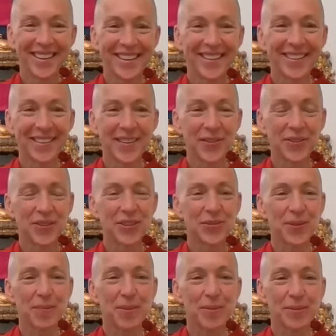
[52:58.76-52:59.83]
You know, which is
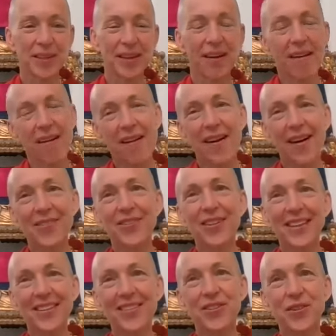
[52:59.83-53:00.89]
why people say, oh, I
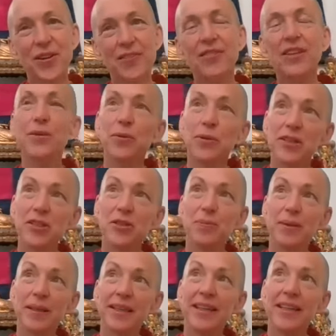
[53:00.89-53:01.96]
really wanted to
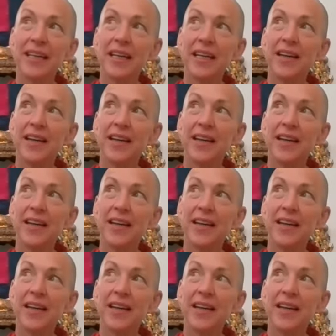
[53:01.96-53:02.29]
be